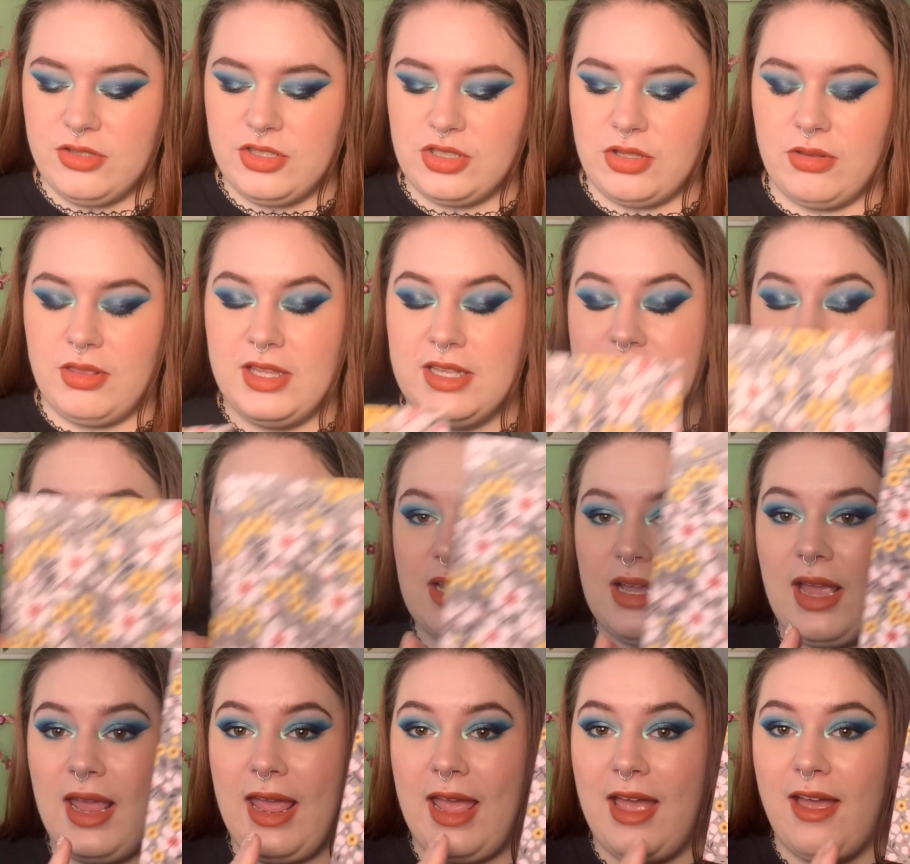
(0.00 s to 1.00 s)
So this
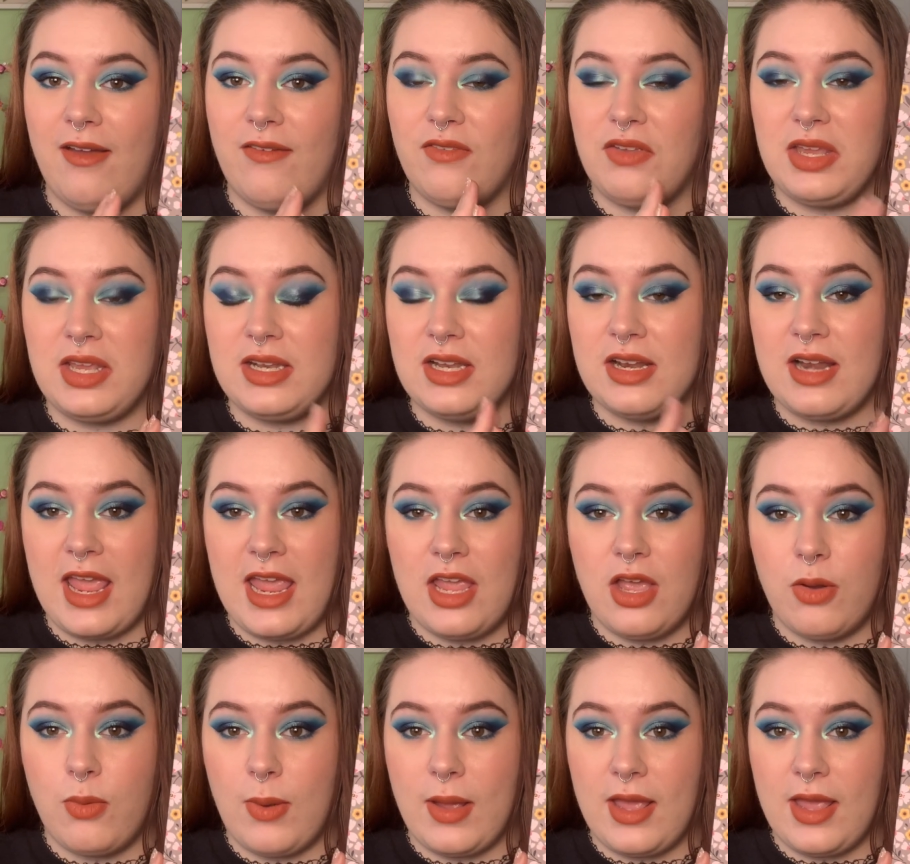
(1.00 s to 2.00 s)
I have in an
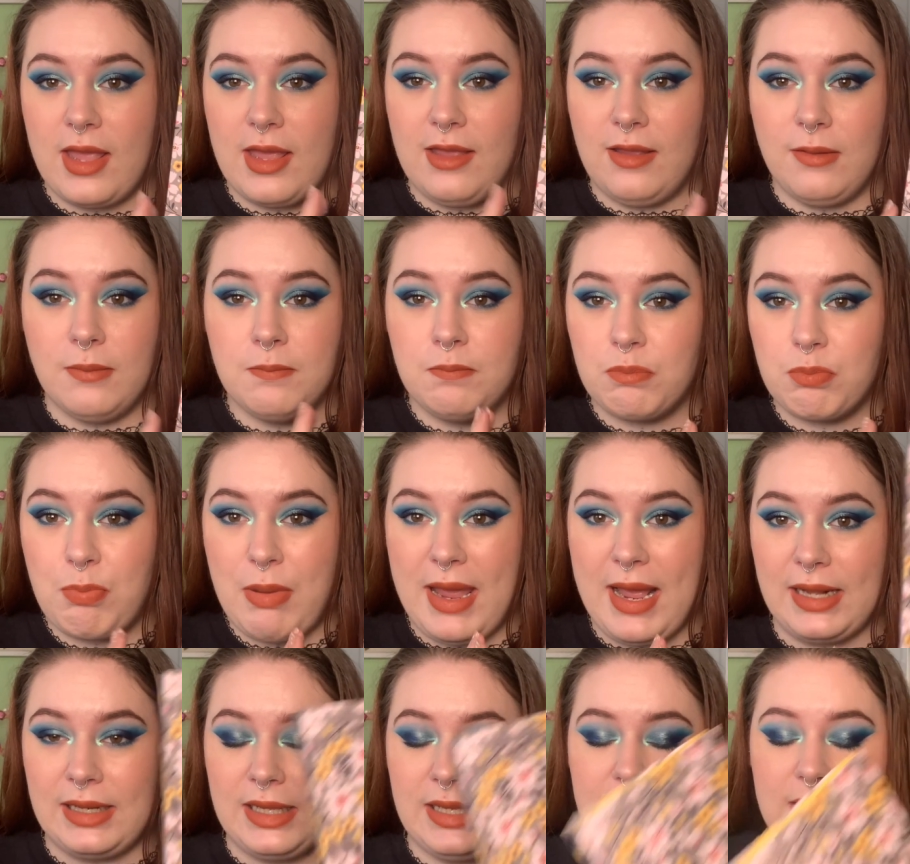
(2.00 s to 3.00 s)
AOA
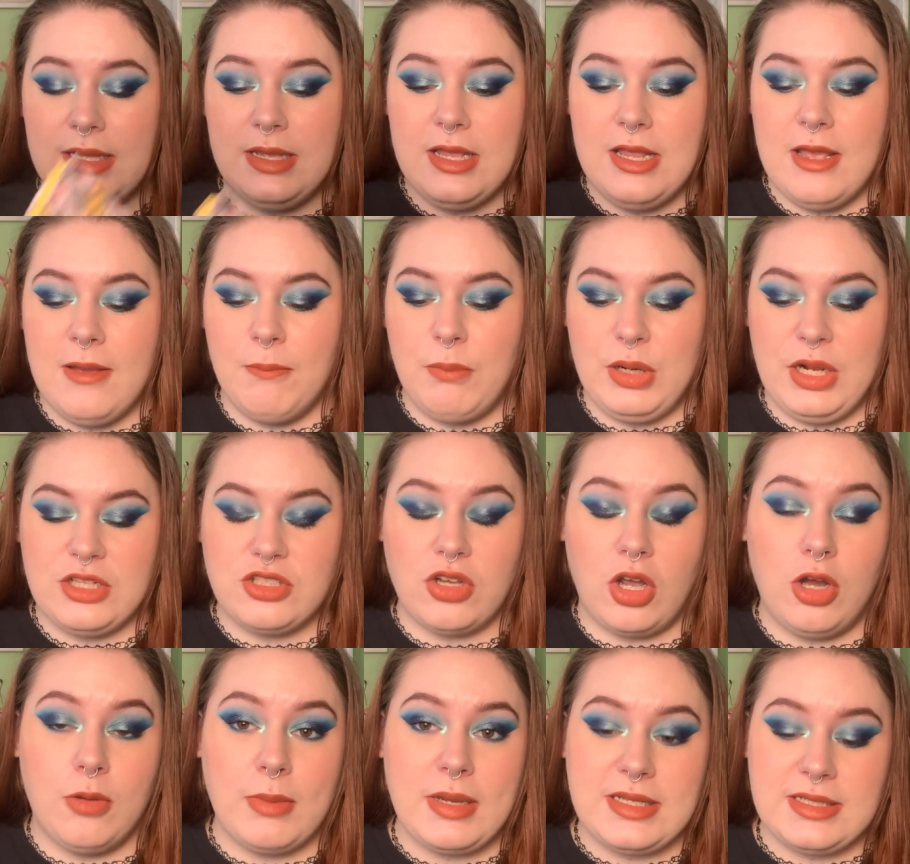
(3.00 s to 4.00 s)
palette, but it's
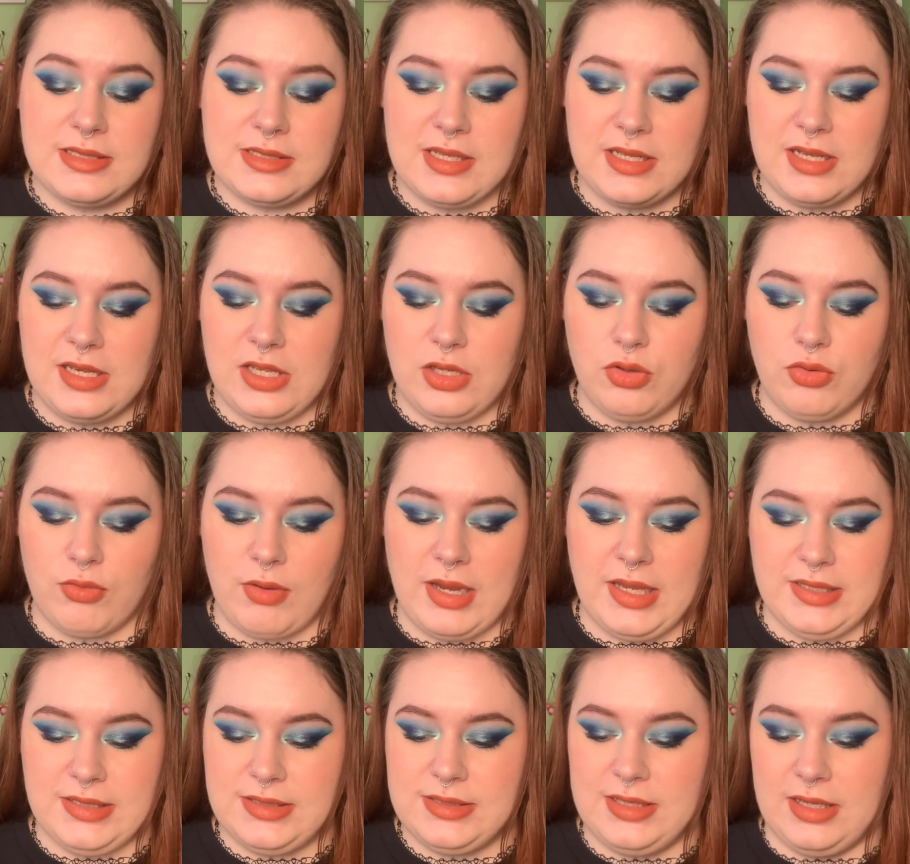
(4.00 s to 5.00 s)
all my Sydney
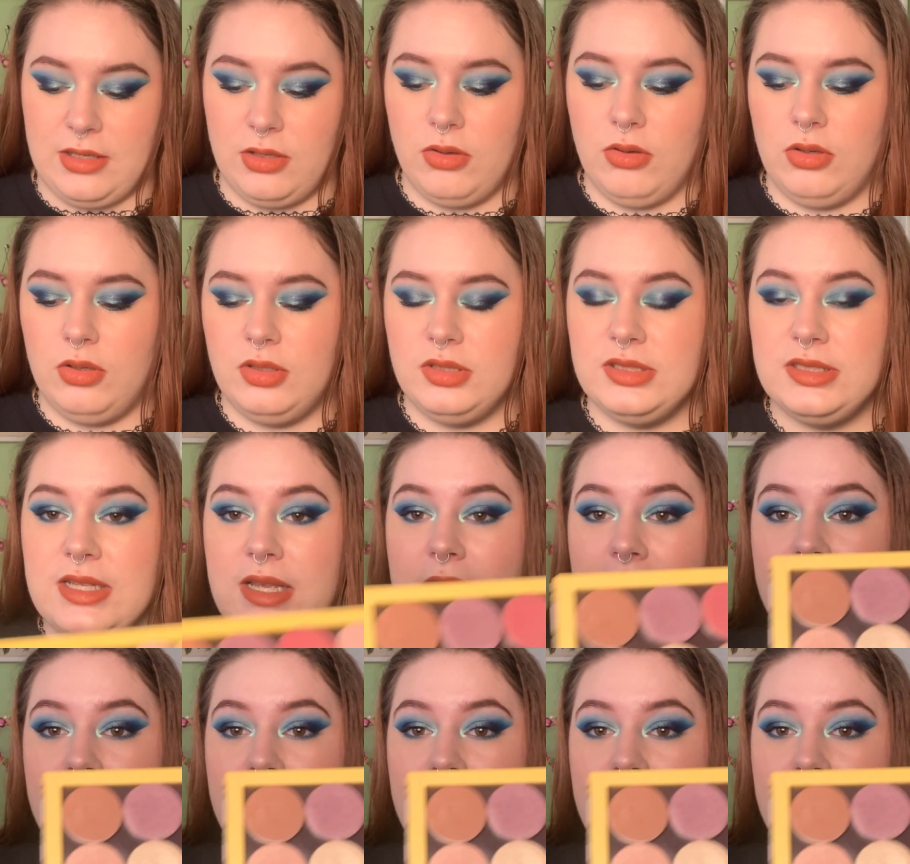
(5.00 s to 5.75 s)
Grace singles.